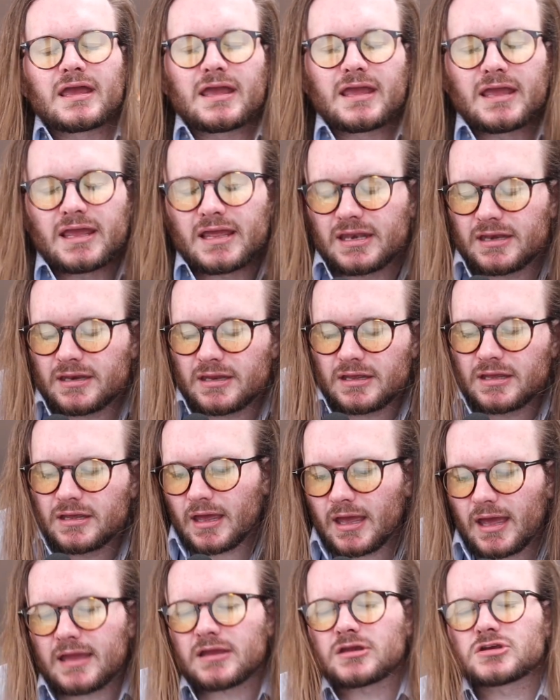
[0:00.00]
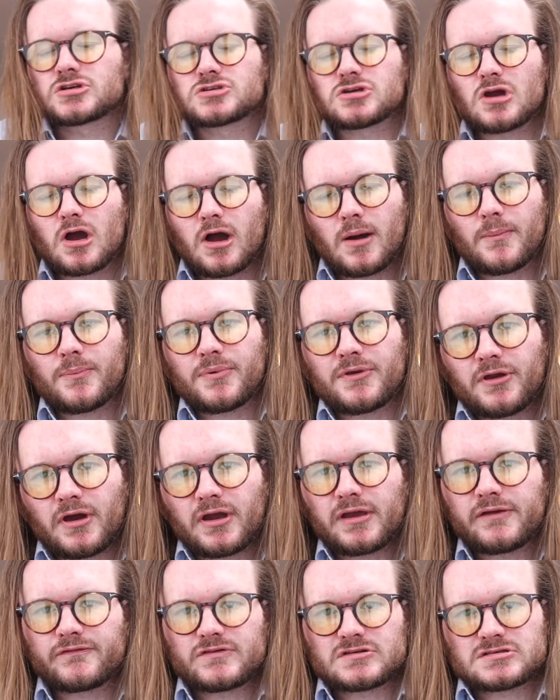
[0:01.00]
in a sharp
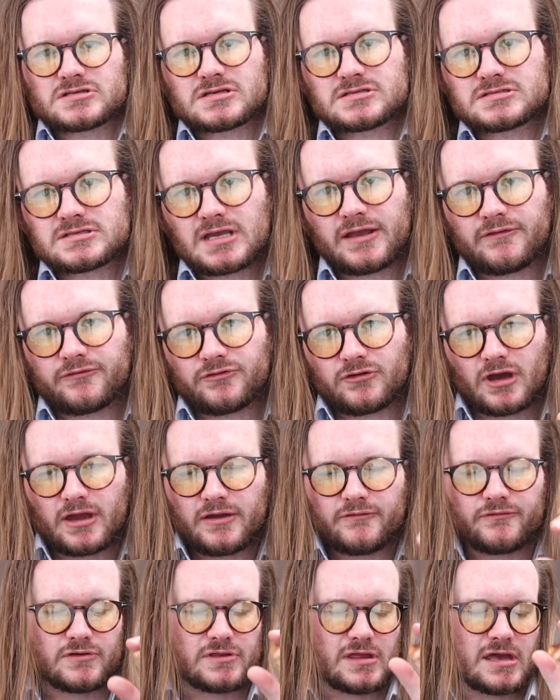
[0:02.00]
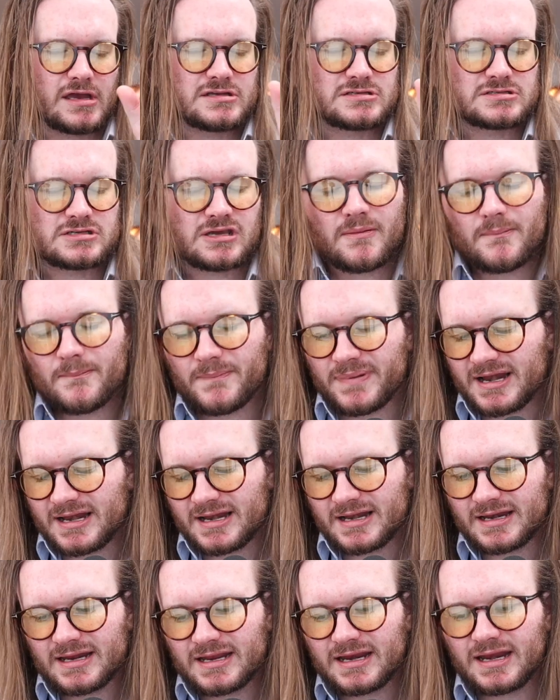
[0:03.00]
knife is a safe knife, and that is
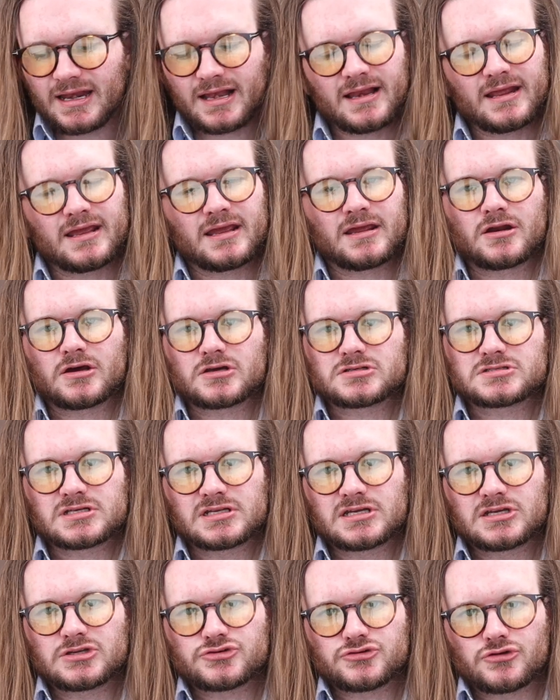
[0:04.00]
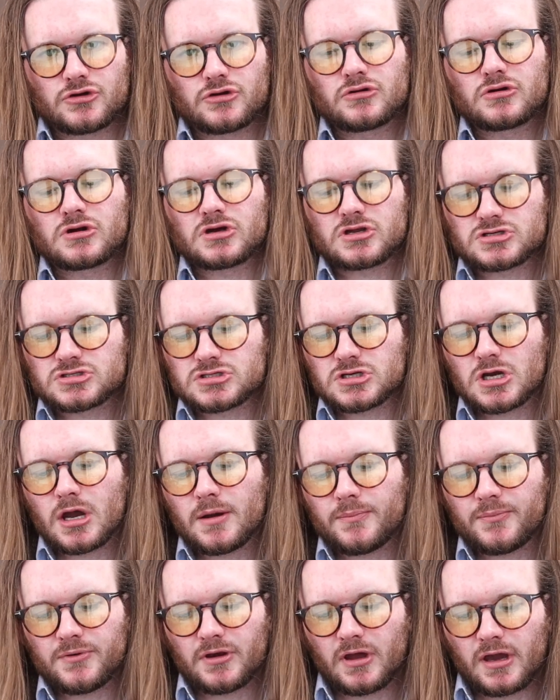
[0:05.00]
completely and utterly true. A
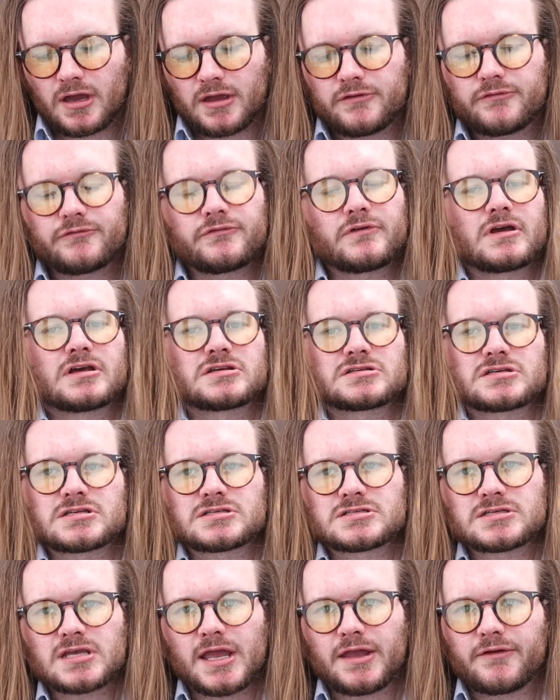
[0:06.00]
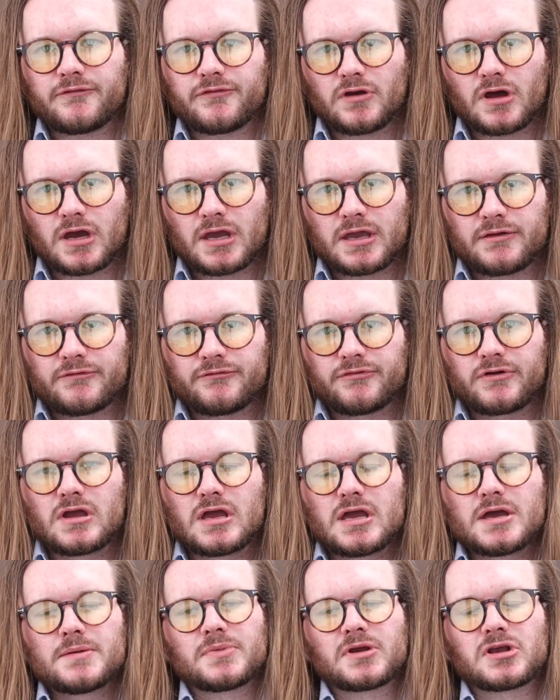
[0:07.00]
sharp knife is a safe knife
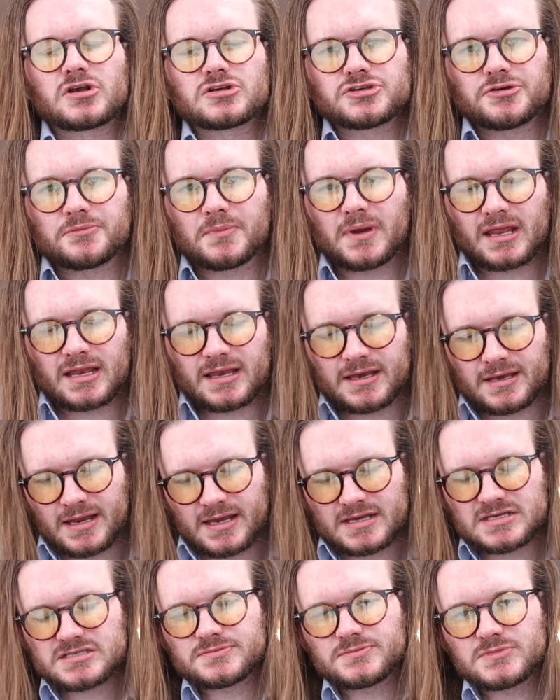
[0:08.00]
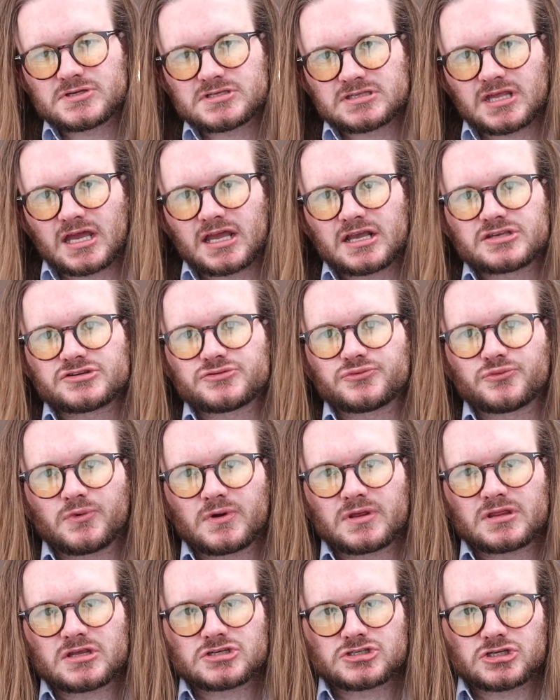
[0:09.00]
because you make less mistakes
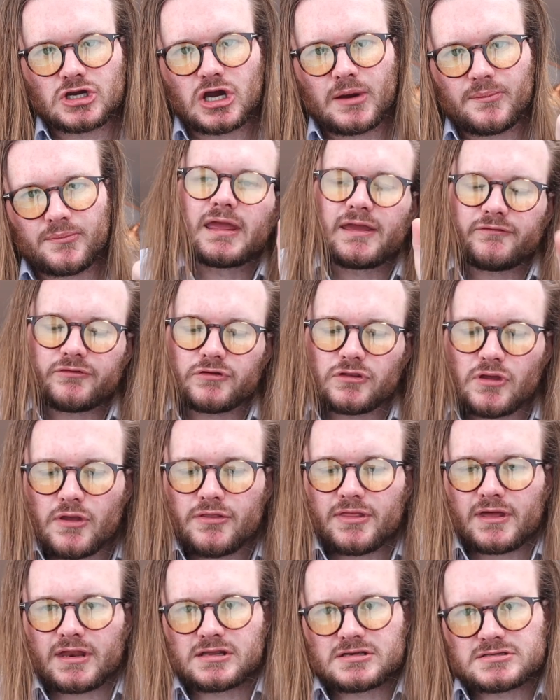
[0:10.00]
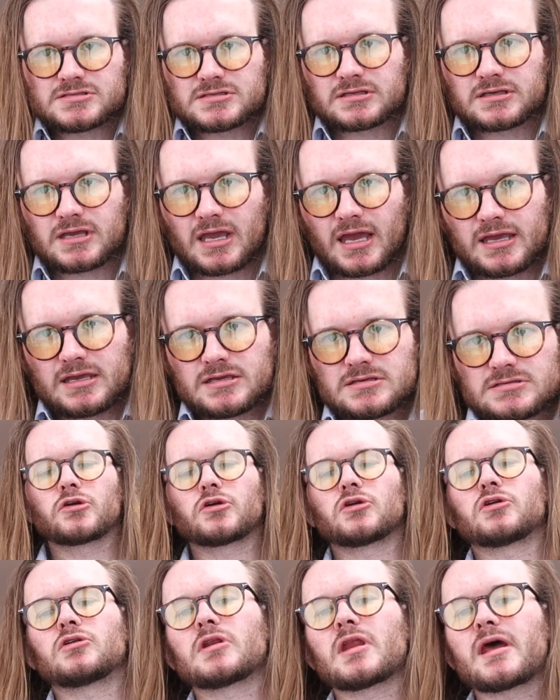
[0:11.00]
with a sharp. Even though that is the case,
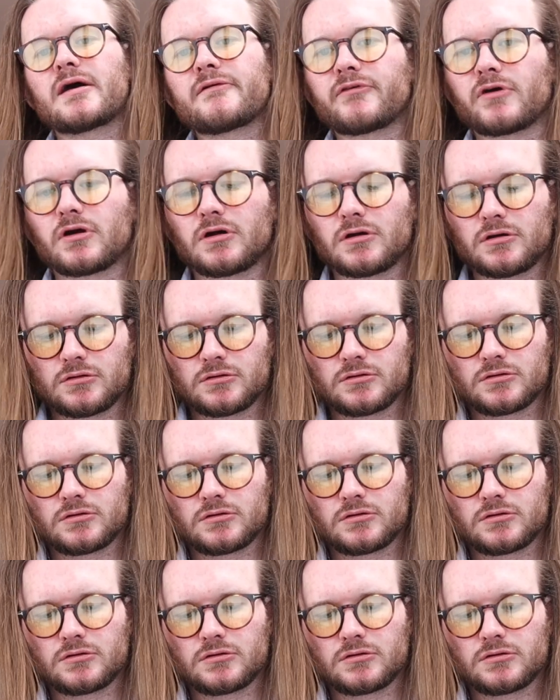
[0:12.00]
you never